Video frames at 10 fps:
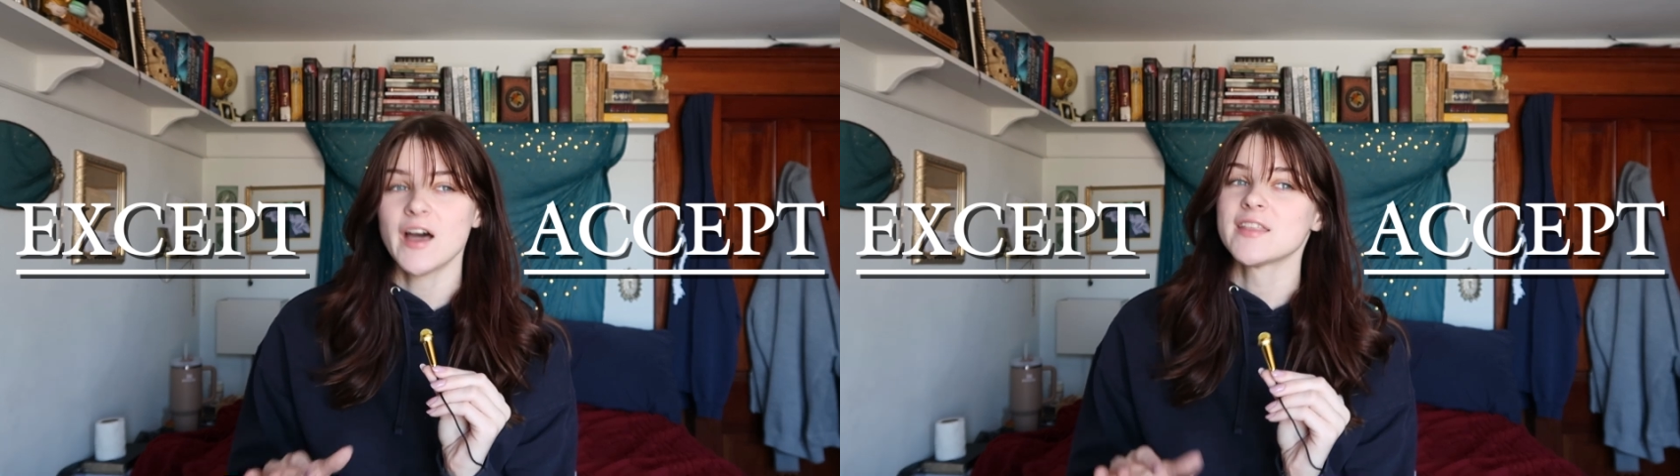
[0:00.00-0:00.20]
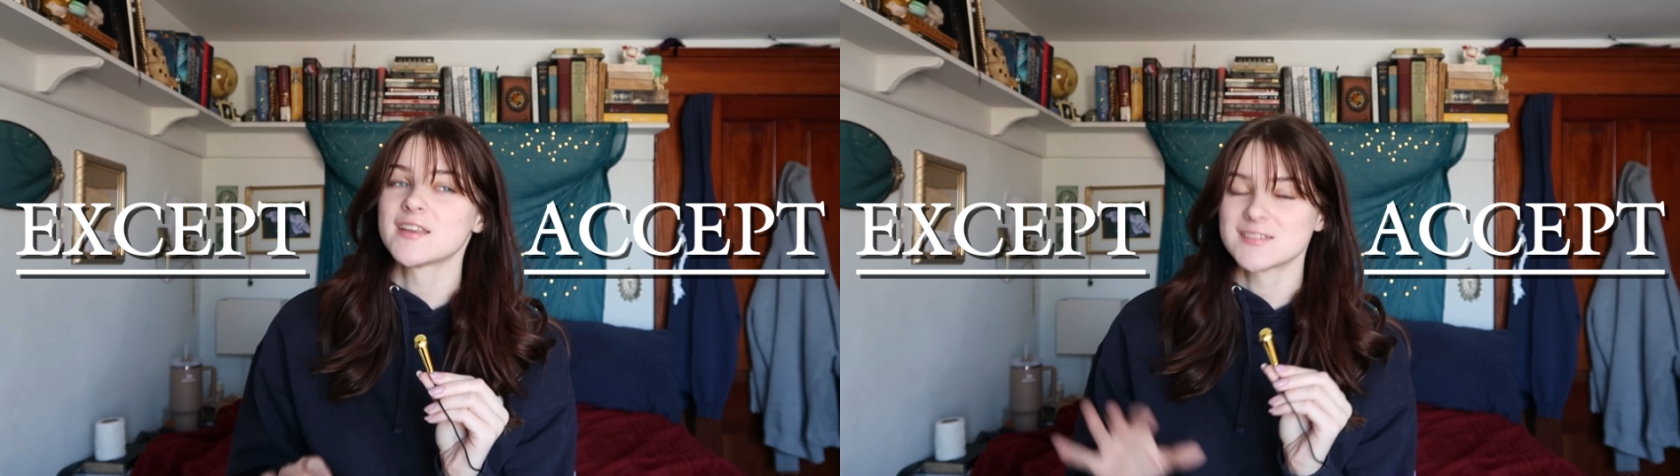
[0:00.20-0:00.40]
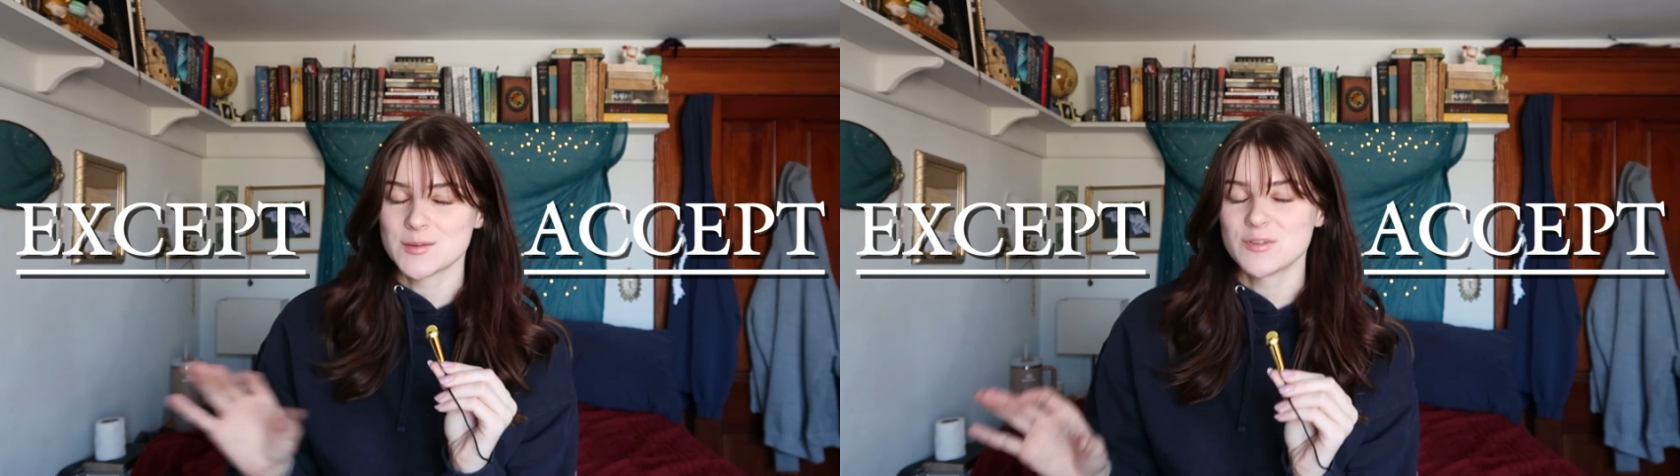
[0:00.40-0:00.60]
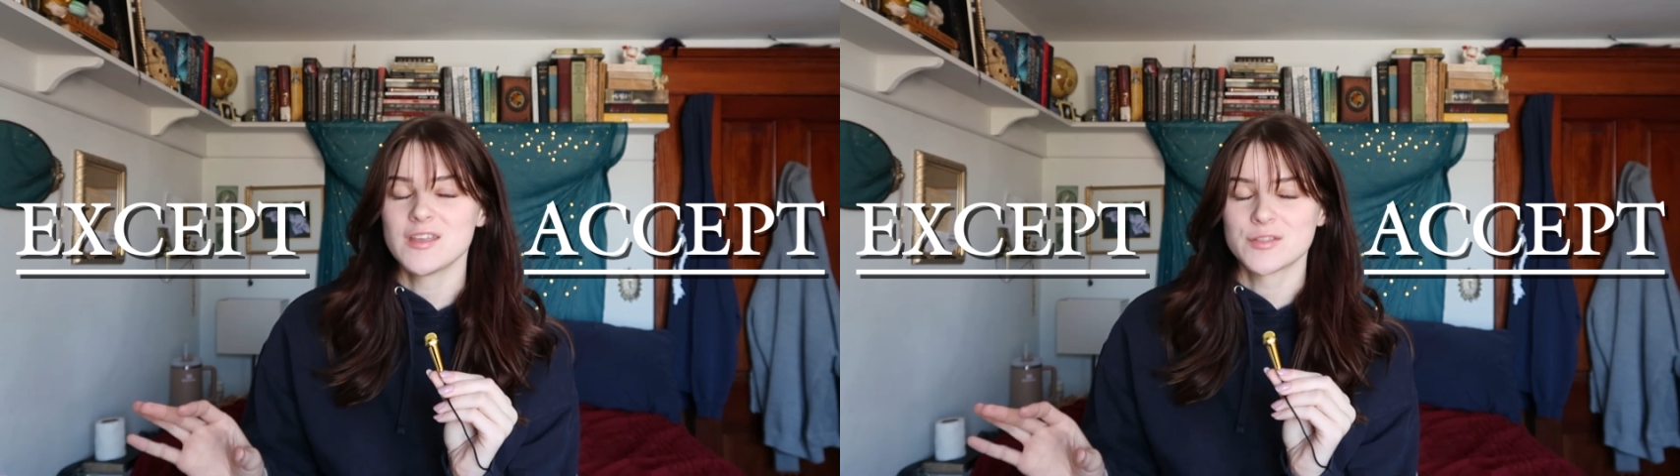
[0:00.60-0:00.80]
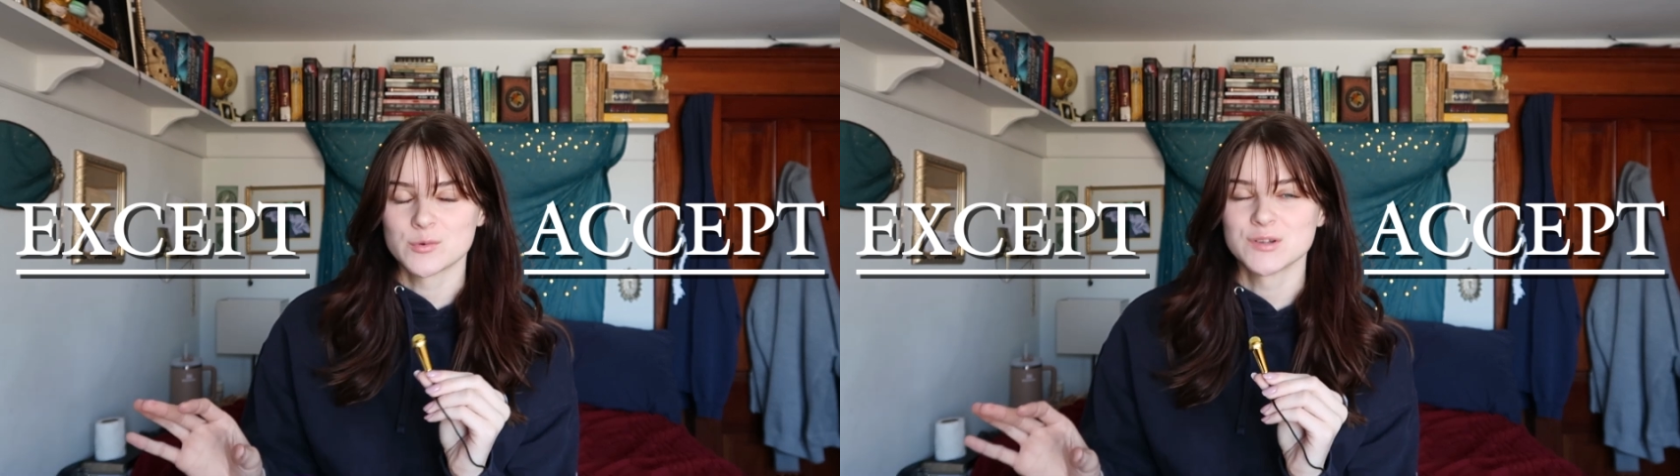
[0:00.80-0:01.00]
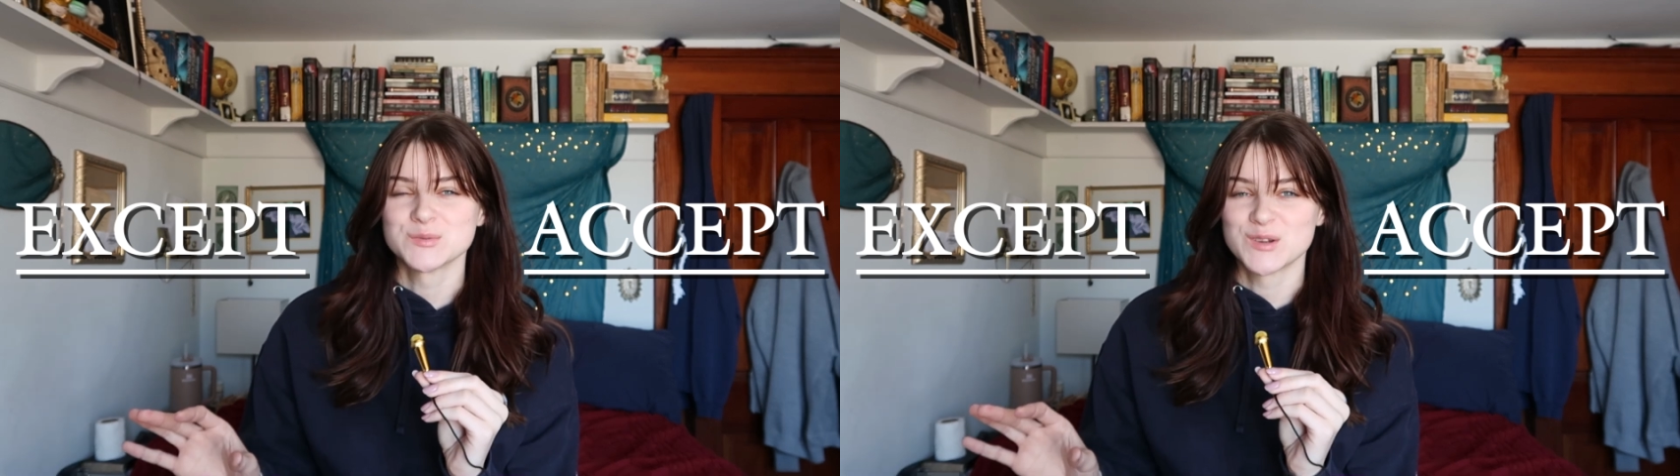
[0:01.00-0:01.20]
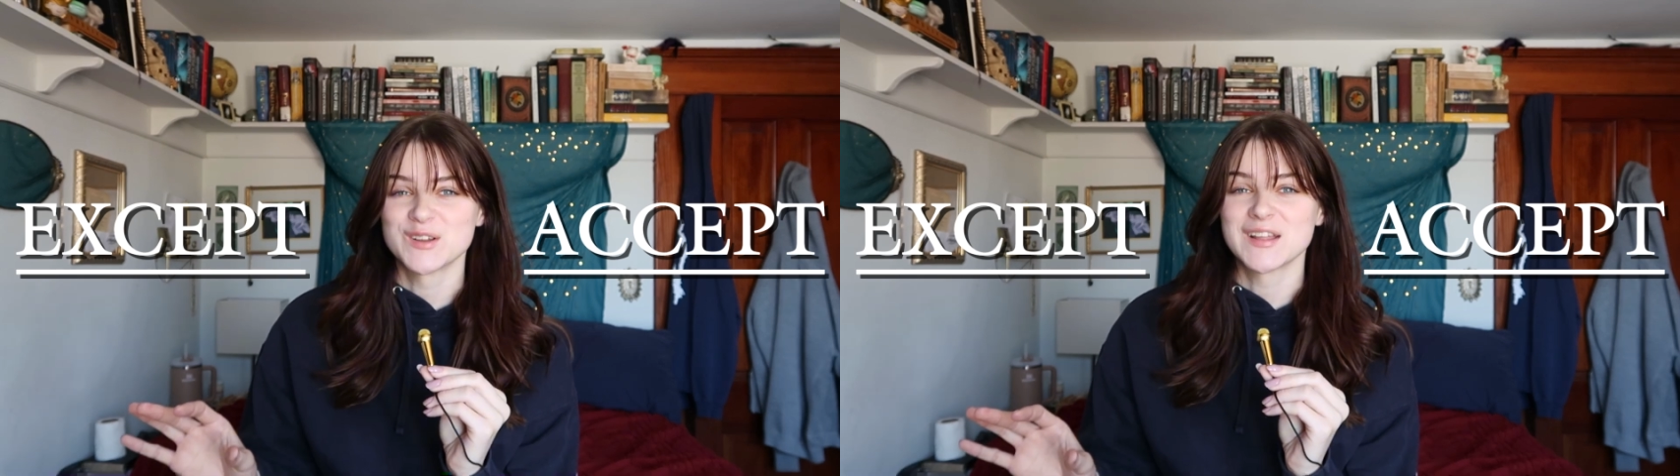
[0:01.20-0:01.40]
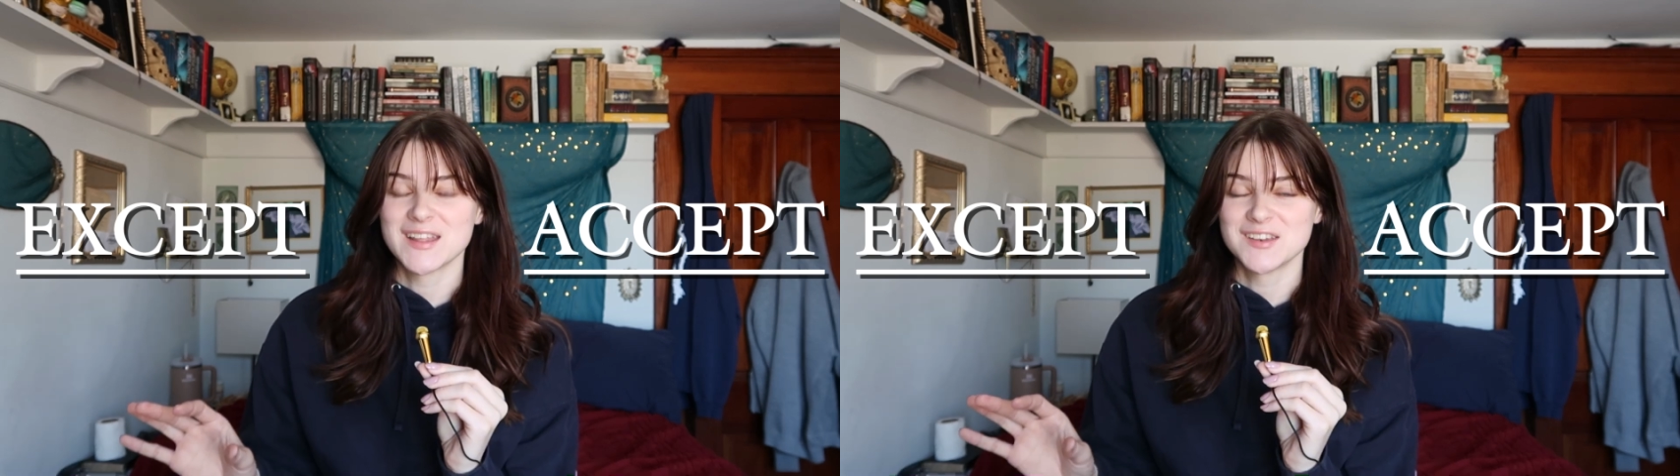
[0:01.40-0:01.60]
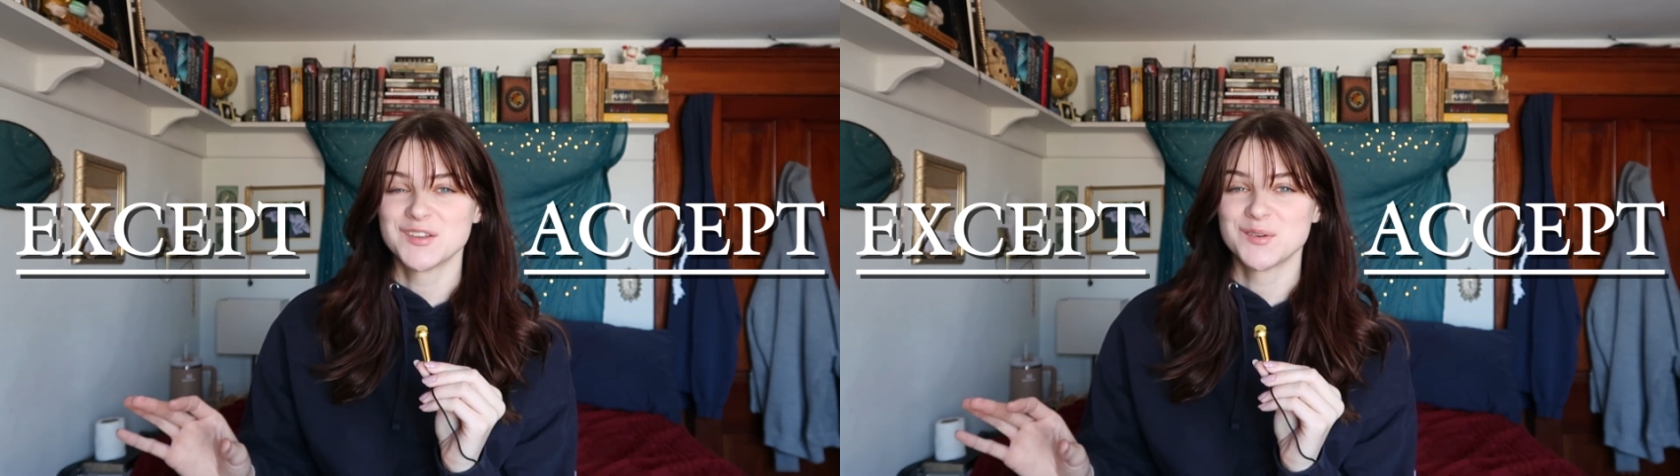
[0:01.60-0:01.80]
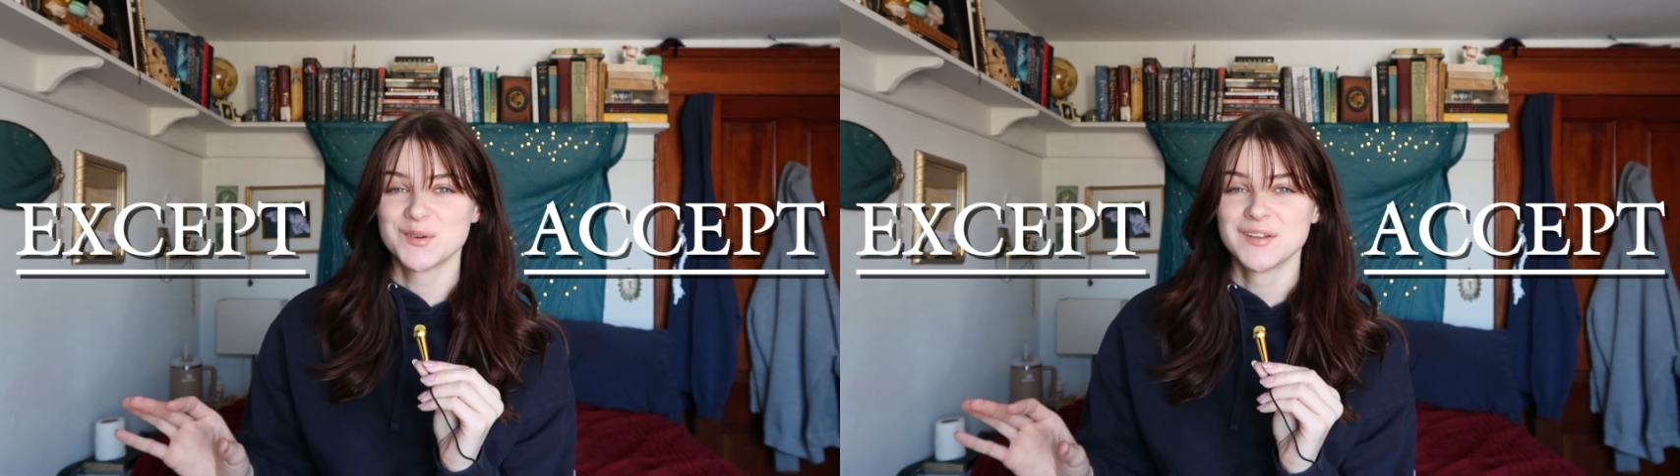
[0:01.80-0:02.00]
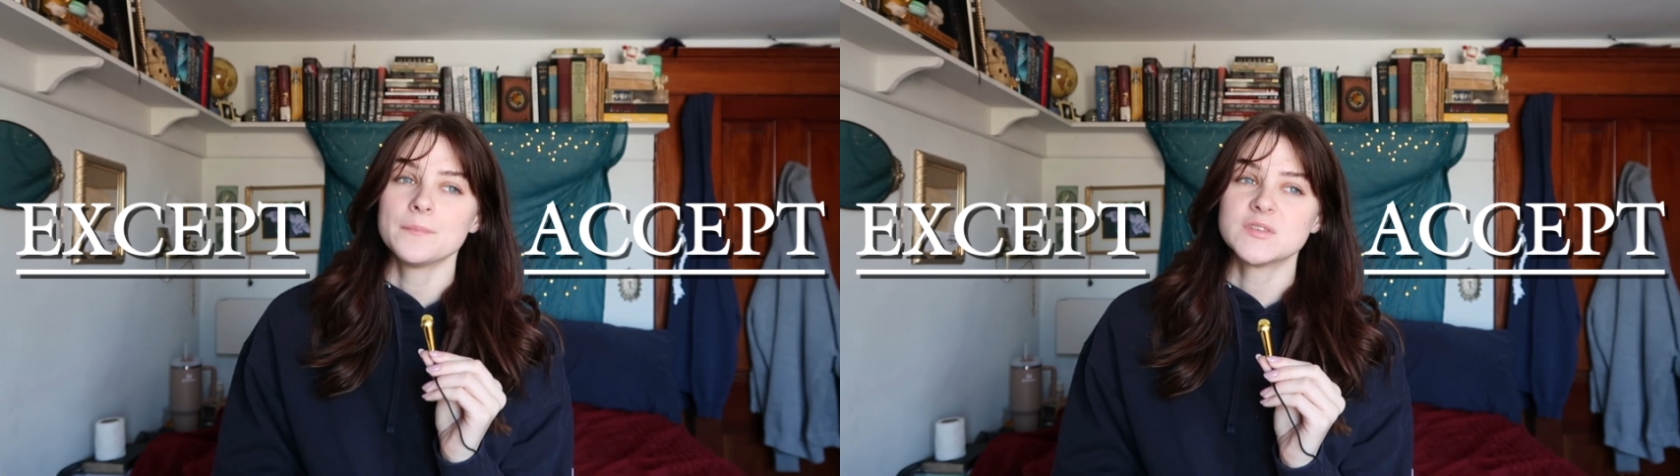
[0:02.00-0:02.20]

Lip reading: unlike some of the other words we're going to get into.